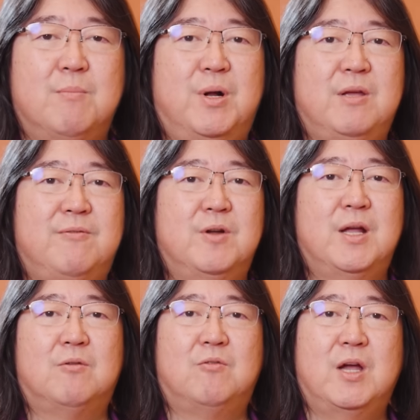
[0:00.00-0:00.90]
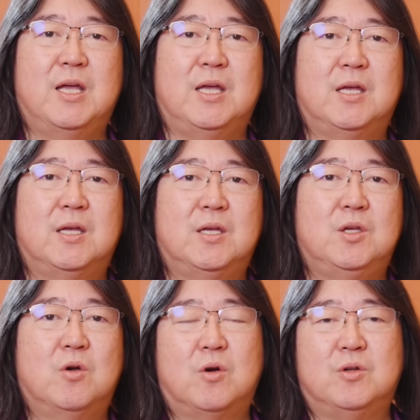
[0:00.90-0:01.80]
But if you're not ready,
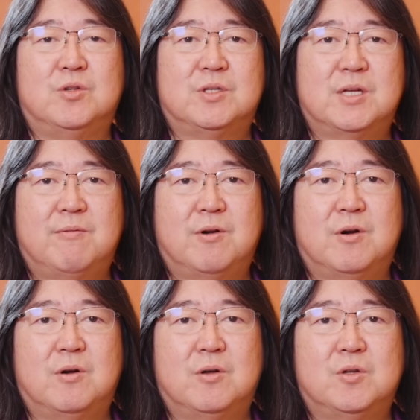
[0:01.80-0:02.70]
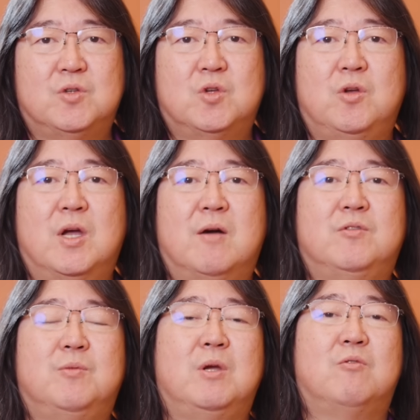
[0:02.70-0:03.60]
you're going to suffer. So you
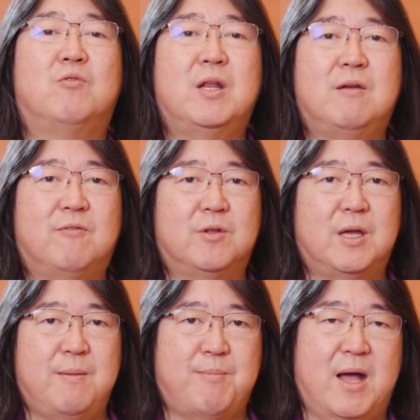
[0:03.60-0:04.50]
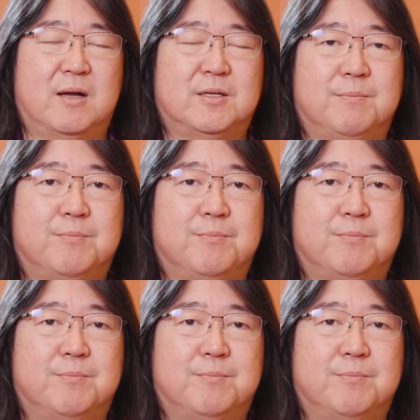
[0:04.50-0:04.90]
have to be ready for the impact.